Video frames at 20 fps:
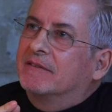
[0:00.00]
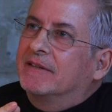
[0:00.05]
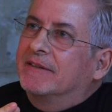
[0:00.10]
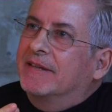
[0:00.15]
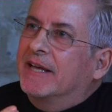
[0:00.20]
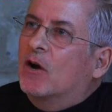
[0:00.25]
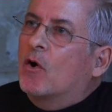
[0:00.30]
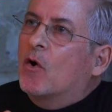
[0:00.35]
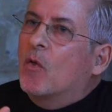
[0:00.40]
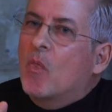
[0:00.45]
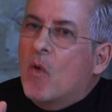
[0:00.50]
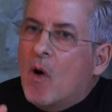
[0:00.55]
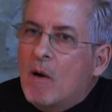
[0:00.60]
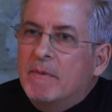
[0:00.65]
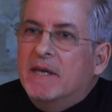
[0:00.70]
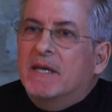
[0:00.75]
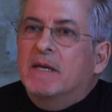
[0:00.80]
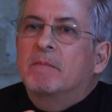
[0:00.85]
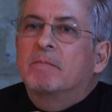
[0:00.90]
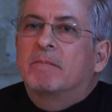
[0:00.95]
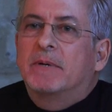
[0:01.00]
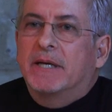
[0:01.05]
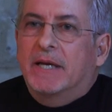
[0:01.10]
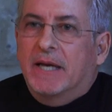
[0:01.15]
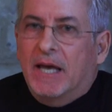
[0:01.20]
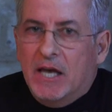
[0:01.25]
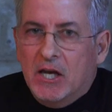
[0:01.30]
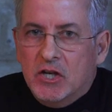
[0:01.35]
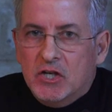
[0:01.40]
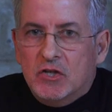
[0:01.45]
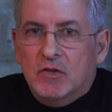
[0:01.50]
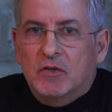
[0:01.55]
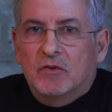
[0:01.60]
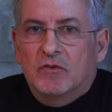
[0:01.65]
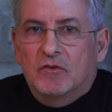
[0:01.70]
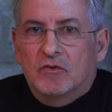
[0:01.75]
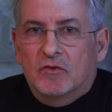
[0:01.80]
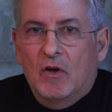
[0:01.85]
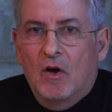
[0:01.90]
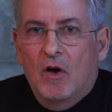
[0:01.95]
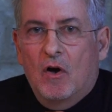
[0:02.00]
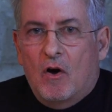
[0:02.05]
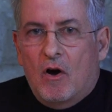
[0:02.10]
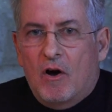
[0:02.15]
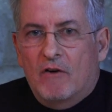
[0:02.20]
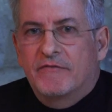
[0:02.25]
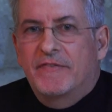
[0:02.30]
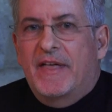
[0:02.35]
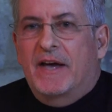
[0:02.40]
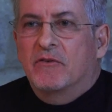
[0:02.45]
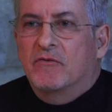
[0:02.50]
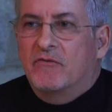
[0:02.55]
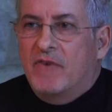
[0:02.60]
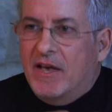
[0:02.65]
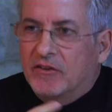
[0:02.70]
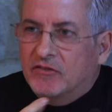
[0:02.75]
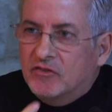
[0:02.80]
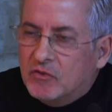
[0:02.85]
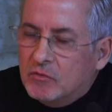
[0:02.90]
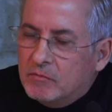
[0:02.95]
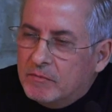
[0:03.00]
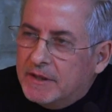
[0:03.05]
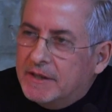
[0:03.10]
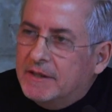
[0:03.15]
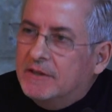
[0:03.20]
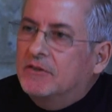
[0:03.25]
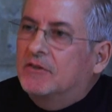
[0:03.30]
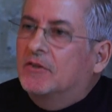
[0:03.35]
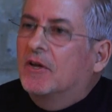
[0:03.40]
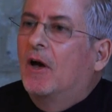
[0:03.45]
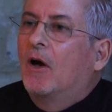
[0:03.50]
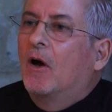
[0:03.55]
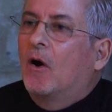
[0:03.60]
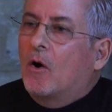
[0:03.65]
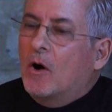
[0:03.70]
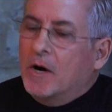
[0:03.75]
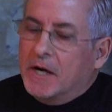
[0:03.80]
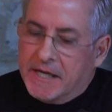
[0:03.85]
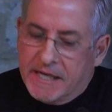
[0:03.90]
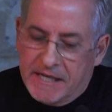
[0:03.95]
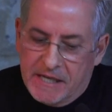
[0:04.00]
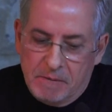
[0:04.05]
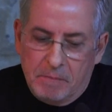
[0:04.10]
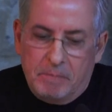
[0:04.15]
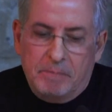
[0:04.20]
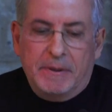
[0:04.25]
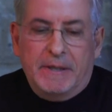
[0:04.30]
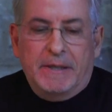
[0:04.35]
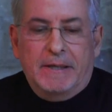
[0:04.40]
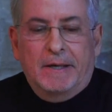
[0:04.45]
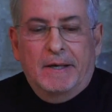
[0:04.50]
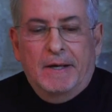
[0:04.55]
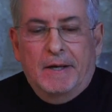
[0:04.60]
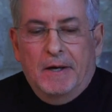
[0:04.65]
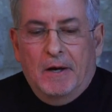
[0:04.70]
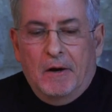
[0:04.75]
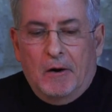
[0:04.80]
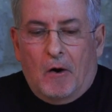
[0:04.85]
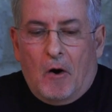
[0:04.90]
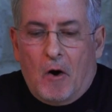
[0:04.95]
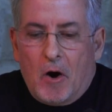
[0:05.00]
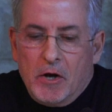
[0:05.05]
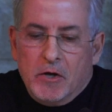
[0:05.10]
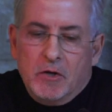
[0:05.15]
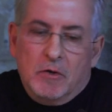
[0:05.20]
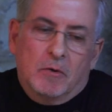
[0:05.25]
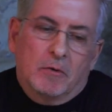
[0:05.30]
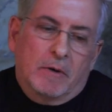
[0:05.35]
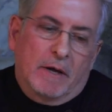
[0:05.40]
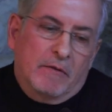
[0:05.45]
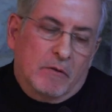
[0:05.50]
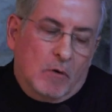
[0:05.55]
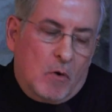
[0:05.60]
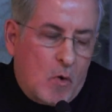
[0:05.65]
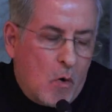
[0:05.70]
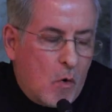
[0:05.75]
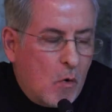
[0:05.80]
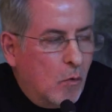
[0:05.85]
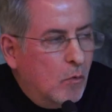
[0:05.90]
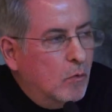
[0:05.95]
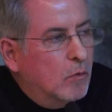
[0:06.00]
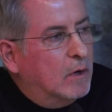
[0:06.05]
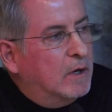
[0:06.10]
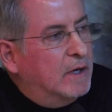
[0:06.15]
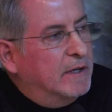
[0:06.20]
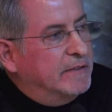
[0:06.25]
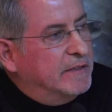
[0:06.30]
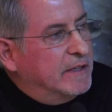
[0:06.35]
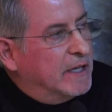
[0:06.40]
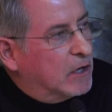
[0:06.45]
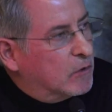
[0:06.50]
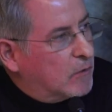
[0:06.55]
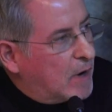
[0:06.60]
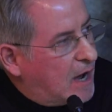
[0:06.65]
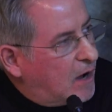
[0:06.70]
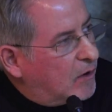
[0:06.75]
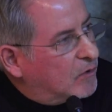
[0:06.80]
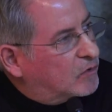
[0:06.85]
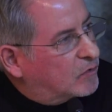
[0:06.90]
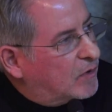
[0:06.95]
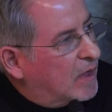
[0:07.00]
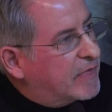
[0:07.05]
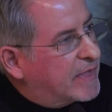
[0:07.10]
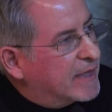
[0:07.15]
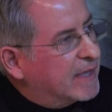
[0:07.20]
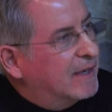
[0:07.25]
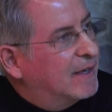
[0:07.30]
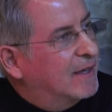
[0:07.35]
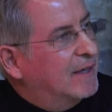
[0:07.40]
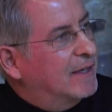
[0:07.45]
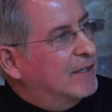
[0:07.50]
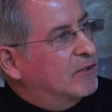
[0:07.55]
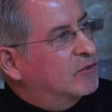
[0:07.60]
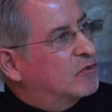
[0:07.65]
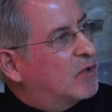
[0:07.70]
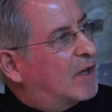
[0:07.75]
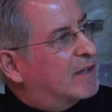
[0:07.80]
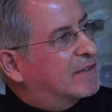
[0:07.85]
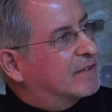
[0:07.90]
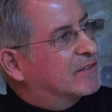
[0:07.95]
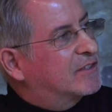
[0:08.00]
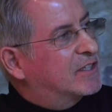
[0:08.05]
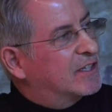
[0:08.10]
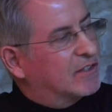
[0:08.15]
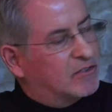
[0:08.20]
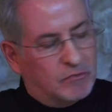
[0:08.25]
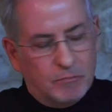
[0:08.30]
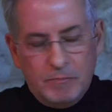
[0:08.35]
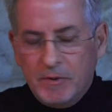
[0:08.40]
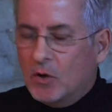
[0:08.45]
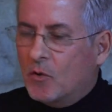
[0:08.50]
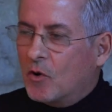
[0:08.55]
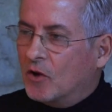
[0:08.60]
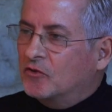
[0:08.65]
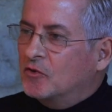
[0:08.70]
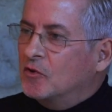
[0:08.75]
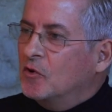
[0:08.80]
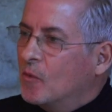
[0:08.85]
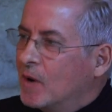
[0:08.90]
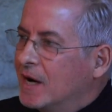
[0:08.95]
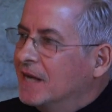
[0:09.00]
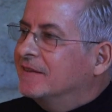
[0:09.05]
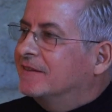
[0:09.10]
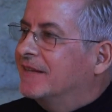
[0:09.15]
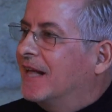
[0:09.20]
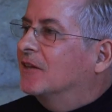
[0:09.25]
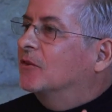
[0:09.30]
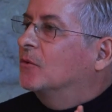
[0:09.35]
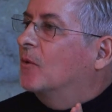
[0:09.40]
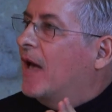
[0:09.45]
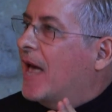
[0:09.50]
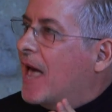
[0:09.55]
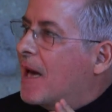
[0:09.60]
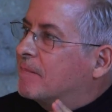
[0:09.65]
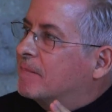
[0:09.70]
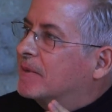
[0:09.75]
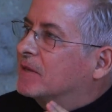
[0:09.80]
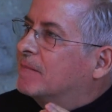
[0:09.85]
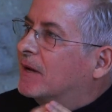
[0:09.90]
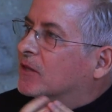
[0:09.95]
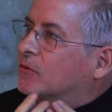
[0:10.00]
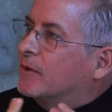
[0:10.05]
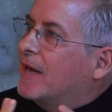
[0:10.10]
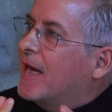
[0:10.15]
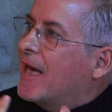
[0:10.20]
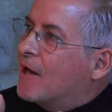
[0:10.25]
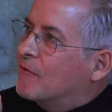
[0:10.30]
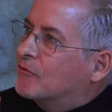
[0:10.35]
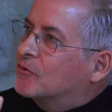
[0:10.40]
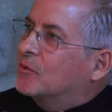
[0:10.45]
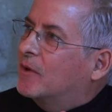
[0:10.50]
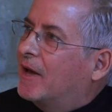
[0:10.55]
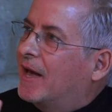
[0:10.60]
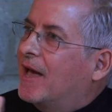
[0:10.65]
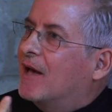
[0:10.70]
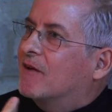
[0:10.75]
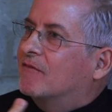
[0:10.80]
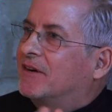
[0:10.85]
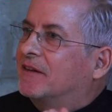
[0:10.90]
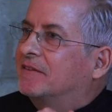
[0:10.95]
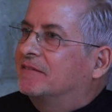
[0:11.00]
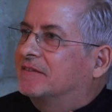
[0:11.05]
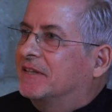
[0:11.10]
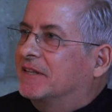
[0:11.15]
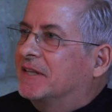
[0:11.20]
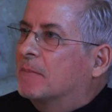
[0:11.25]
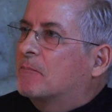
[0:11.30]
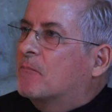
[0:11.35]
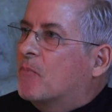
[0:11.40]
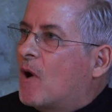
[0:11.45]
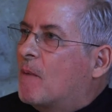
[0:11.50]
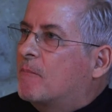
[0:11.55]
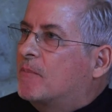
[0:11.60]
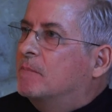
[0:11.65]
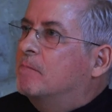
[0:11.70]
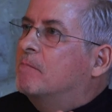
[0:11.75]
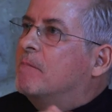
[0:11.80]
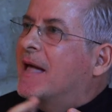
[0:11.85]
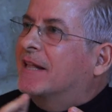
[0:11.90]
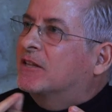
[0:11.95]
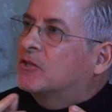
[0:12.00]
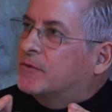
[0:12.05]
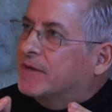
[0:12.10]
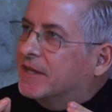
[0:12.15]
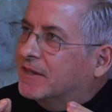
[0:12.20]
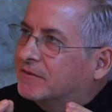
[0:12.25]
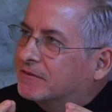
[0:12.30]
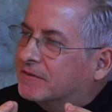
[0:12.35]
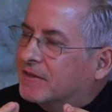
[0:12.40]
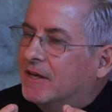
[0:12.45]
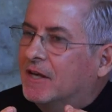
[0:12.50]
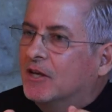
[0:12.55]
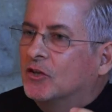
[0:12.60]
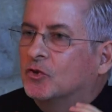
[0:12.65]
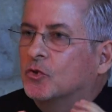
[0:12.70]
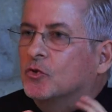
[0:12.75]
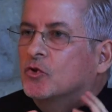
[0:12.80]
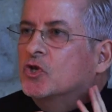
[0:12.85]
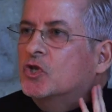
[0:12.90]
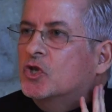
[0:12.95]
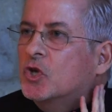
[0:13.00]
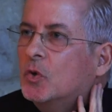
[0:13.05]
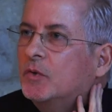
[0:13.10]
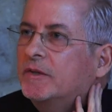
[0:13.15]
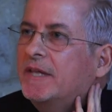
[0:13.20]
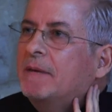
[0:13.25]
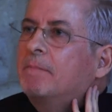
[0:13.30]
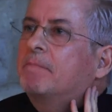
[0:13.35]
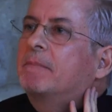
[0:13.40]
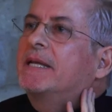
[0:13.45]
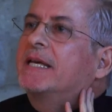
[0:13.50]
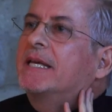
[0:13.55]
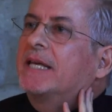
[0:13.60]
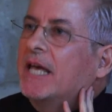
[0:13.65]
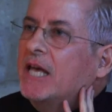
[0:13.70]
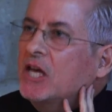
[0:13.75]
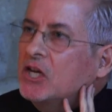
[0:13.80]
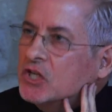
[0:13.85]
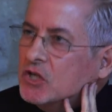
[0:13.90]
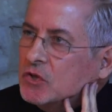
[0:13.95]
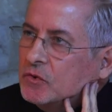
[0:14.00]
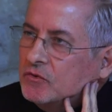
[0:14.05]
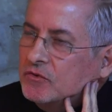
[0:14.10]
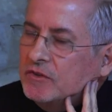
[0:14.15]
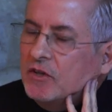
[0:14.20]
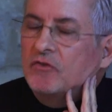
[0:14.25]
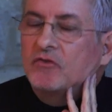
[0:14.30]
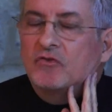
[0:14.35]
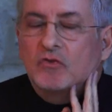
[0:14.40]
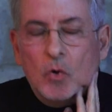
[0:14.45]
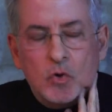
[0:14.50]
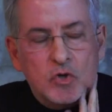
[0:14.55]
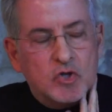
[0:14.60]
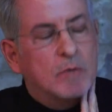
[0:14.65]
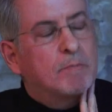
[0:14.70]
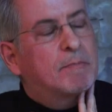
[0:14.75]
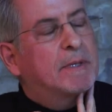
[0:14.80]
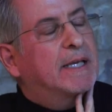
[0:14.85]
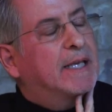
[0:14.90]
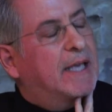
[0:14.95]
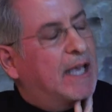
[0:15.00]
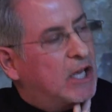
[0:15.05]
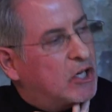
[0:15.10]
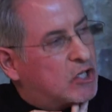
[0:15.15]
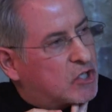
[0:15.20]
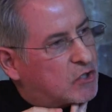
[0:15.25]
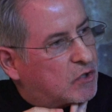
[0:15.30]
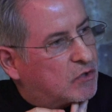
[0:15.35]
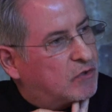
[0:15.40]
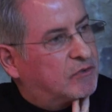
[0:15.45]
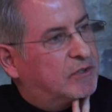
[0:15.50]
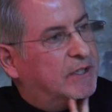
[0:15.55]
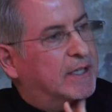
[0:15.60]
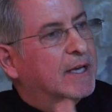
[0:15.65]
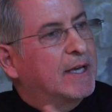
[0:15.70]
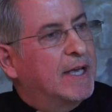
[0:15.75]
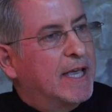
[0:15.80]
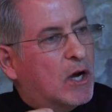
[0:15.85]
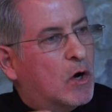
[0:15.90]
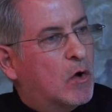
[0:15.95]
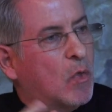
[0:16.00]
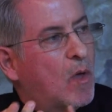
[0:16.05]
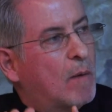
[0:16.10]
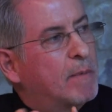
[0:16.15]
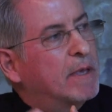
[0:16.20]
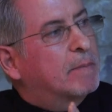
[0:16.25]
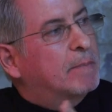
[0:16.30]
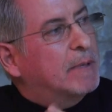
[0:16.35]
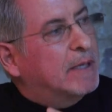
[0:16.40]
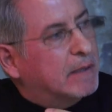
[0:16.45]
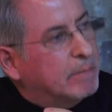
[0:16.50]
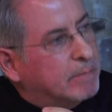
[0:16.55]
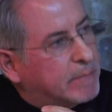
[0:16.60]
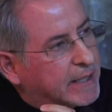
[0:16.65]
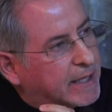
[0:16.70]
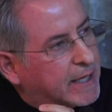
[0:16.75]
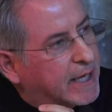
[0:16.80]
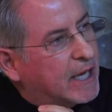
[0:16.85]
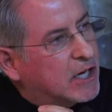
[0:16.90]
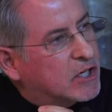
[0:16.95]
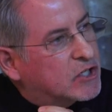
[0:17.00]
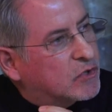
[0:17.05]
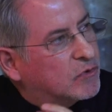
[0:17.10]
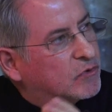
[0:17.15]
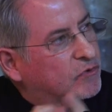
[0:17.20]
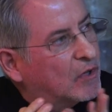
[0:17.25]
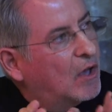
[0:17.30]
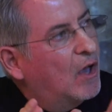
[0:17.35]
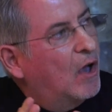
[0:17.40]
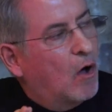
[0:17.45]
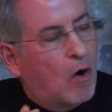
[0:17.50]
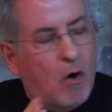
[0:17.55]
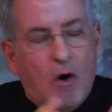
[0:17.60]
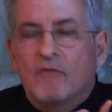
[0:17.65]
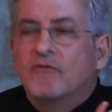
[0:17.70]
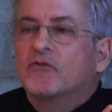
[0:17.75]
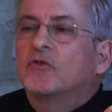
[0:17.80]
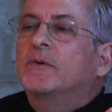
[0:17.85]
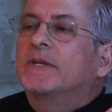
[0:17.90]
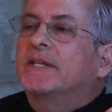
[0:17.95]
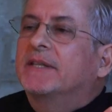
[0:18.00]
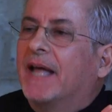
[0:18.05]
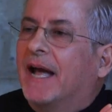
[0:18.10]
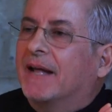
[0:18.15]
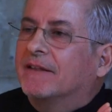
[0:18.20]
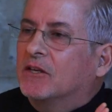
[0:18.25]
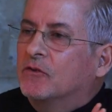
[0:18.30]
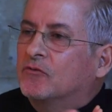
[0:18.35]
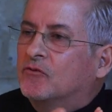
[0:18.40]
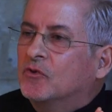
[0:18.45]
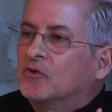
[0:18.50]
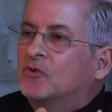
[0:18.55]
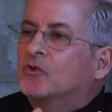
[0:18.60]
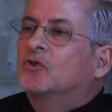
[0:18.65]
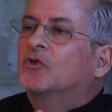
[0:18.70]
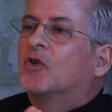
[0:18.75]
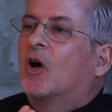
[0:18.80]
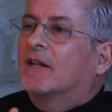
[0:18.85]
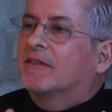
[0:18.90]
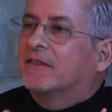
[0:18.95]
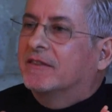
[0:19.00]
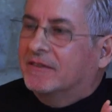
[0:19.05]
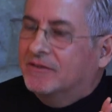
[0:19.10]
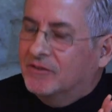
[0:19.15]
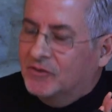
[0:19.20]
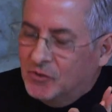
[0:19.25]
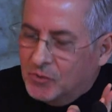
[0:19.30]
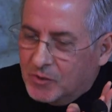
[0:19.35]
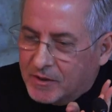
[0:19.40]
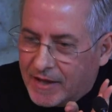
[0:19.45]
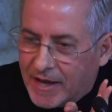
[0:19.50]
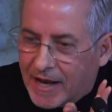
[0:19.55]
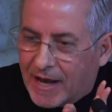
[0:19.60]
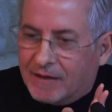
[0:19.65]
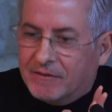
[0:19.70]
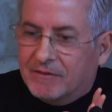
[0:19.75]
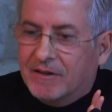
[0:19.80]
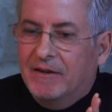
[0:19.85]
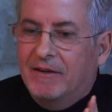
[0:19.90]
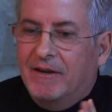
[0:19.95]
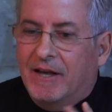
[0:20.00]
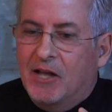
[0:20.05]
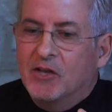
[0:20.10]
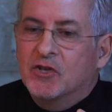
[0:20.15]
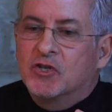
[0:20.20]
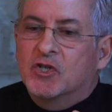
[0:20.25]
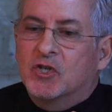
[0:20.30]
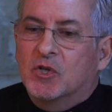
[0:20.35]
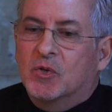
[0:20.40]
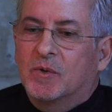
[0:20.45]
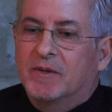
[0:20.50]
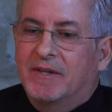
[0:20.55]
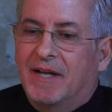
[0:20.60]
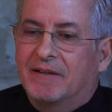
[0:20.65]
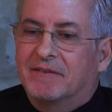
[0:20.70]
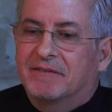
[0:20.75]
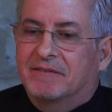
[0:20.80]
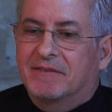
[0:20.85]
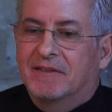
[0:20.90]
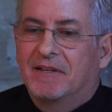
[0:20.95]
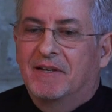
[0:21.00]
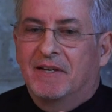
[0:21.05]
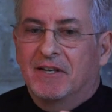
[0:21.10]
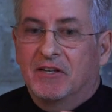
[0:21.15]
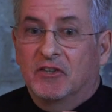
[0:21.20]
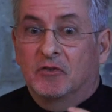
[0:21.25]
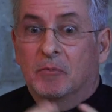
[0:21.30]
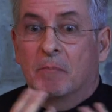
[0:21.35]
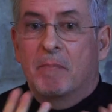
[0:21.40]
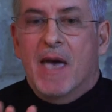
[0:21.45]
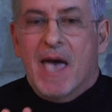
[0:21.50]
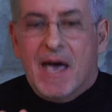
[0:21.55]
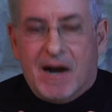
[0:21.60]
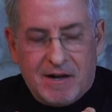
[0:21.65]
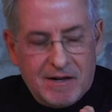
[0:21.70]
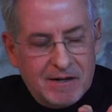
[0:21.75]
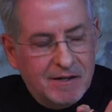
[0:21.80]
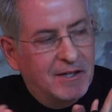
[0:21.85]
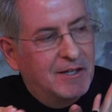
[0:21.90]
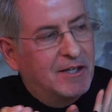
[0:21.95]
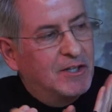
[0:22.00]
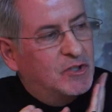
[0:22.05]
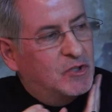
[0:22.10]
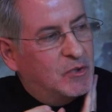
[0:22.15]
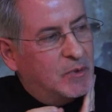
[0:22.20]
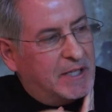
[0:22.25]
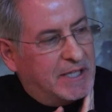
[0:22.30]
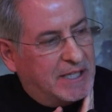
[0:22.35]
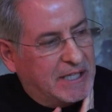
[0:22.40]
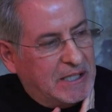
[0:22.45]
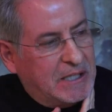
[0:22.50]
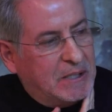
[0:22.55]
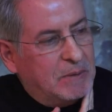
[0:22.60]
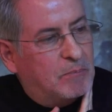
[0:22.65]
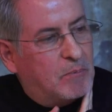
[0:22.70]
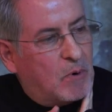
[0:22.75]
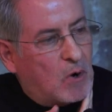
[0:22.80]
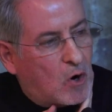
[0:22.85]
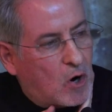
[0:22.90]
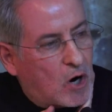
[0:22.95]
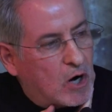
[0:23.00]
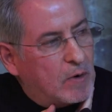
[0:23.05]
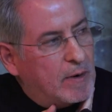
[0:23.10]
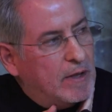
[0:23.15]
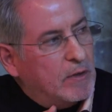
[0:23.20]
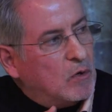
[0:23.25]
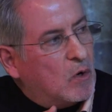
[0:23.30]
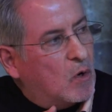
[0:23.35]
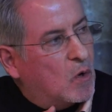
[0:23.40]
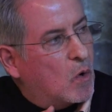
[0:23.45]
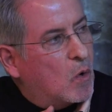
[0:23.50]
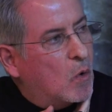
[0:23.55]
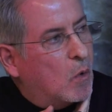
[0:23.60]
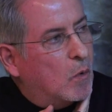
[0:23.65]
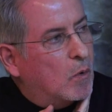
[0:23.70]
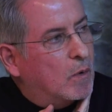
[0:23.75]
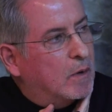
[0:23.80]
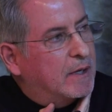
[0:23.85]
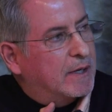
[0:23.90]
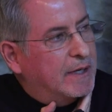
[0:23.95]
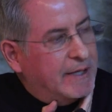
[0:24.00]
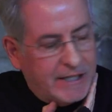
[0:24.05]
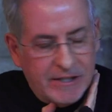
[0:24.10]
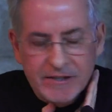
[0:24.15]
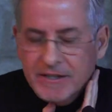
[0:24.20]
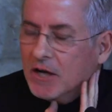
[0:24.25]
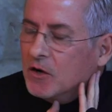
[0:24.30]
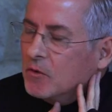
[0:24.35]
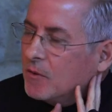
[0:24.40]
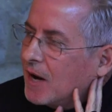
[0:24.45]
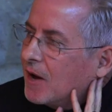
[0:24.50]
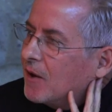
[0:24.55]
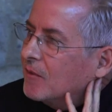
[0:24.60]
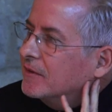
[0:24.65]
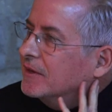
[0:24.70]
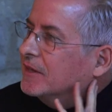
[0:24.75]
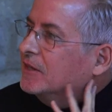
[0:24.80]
say, the economic implications of divestment or keeping oil and coal in the ground. So I think it's not just because you want that to happen, but we have to have, let's say, the proper metrics to show the implications, the social implications, the economic implications of doing that. If you do not do that and show that it's better to keep oil and coal in the ground,